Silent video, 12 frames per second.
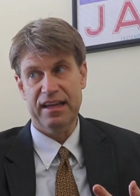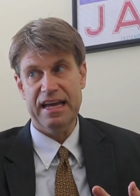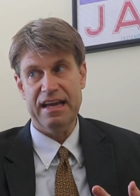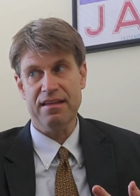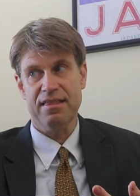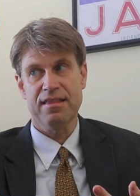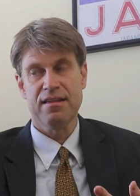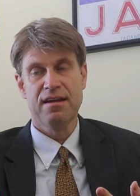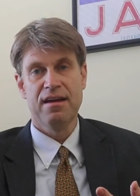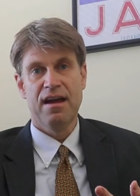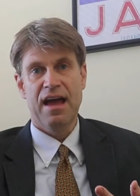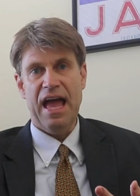length.
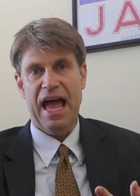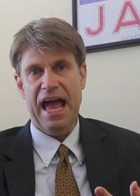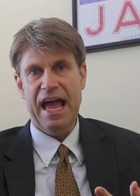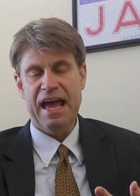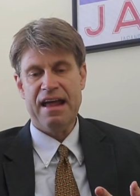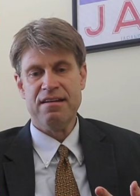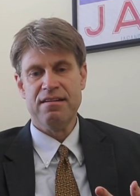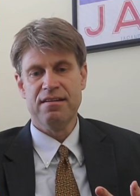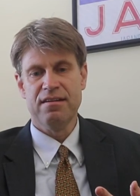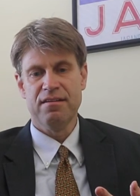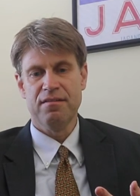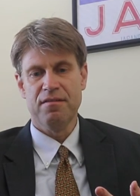And
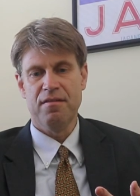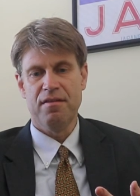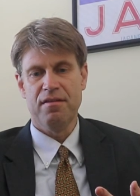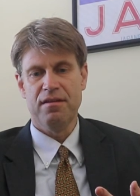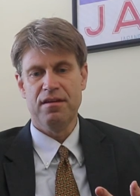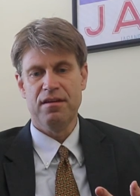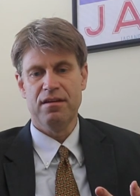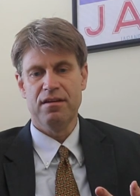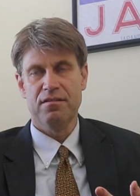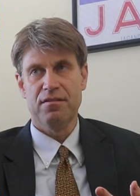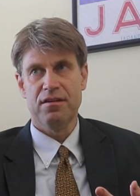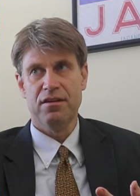
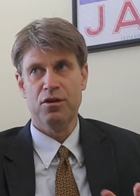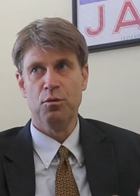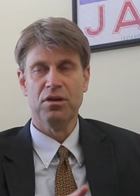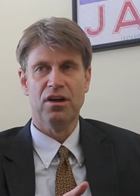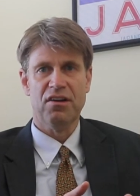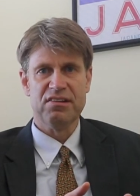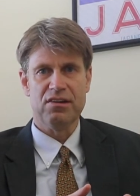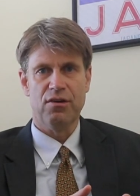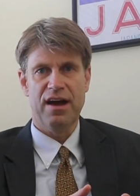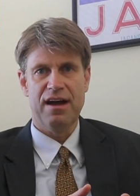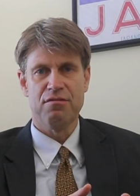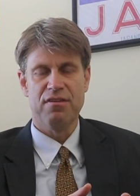you will also
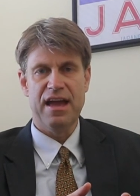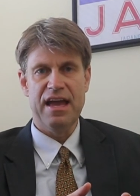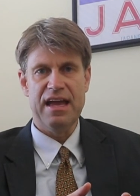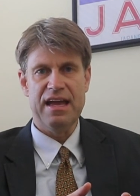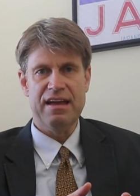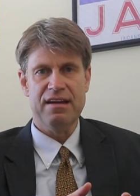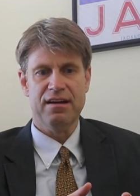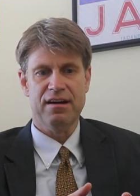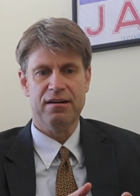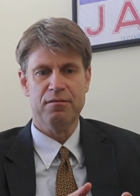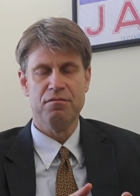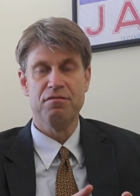have a
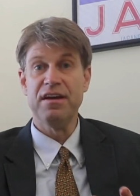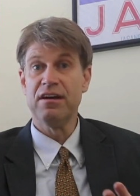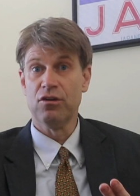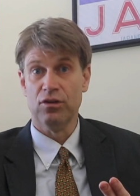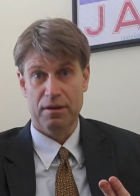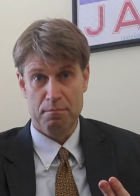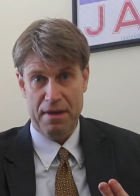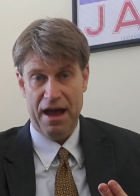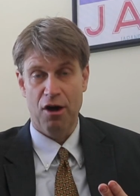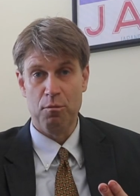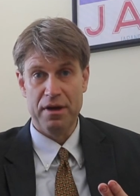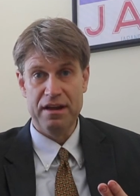vehicle
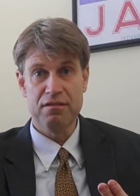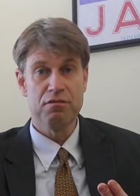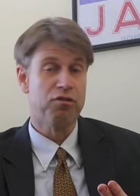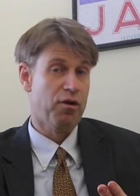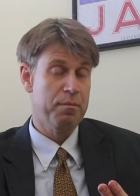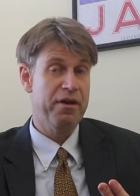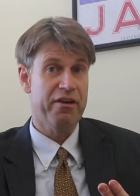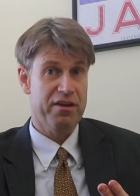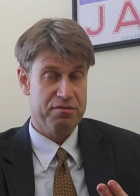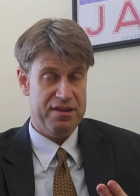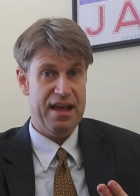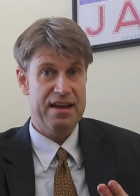impoundment for a period
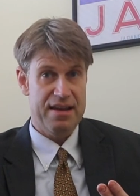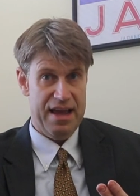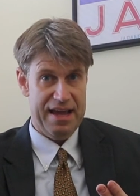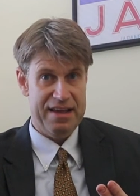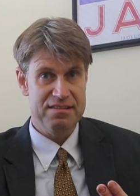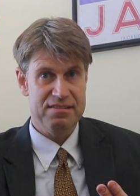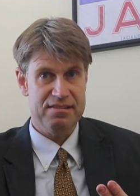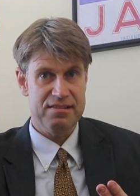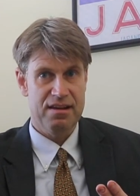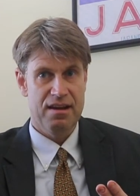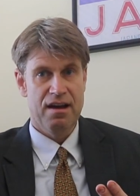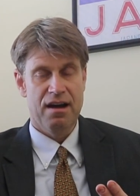of 10
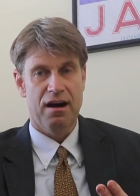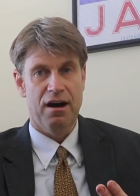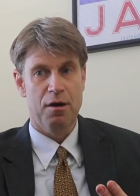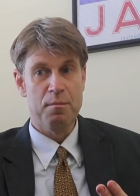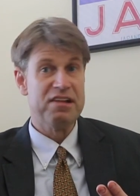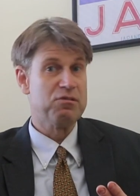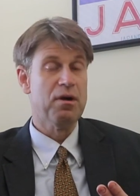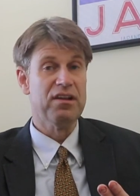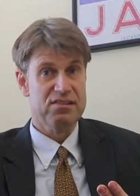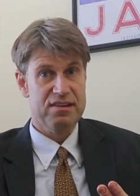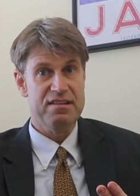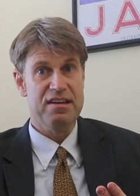days, as well
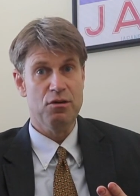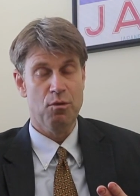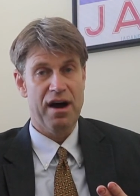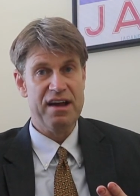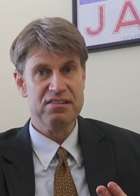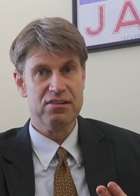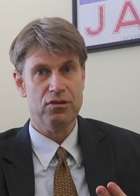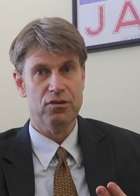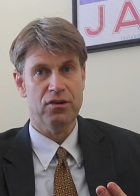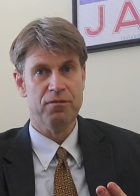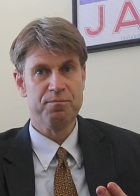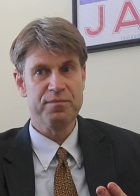as a DUI
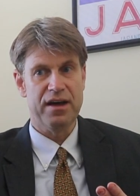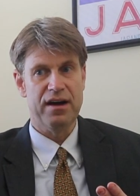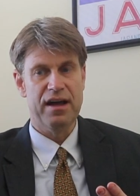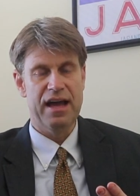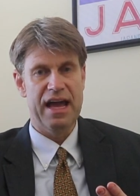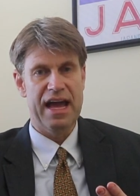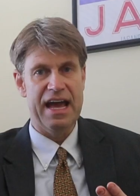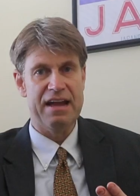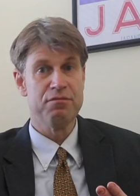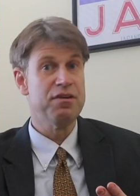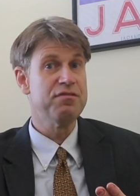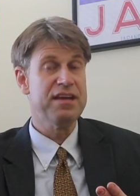school
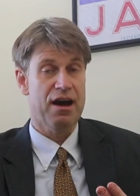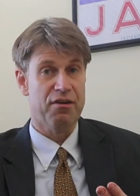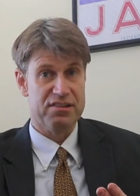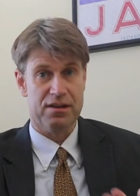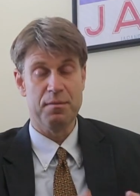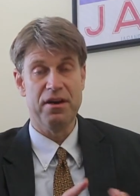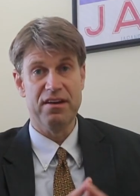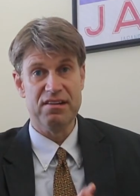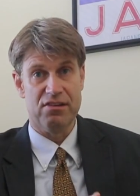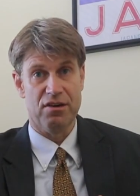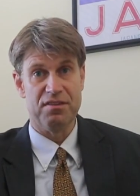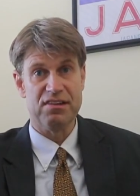and 50 hours of community
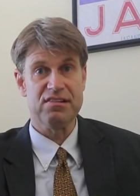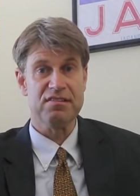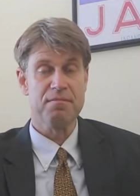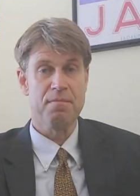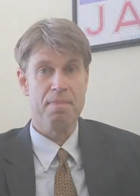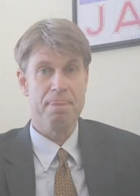service.